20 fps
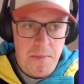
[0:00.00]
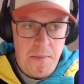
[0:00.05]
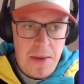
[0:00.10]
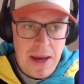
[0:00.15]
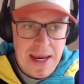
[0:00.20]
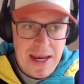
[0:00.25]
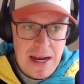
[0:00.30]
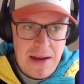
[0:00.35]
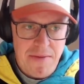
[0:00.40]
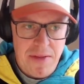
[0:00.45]

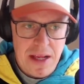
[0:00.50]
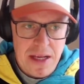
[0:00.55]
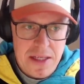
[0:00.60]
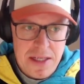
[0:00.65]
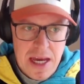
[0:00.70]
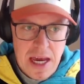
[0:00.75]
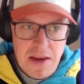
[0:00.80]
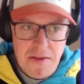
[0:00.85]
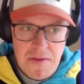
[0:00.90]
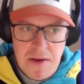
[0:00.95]
making
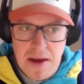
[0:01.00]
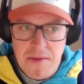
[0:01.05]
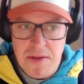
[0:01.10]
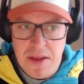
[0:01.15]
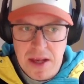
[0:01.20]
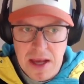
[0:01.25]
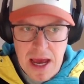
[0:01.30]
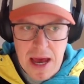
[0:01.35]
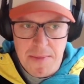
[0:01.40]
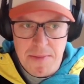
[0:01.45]
everything safe,
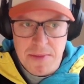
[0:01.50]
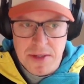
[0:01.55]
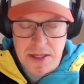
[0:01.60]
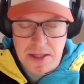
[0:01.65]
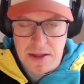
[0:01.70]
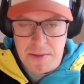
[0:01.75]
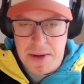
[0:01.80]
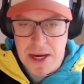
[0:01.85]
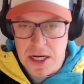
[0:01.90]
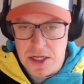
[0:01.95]
everything happens
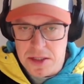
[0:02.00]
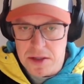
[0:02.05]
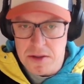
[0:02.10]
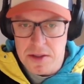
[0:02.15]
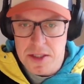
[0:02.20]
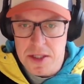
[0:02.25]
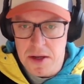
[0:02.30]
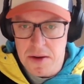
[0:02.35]
in the page slot.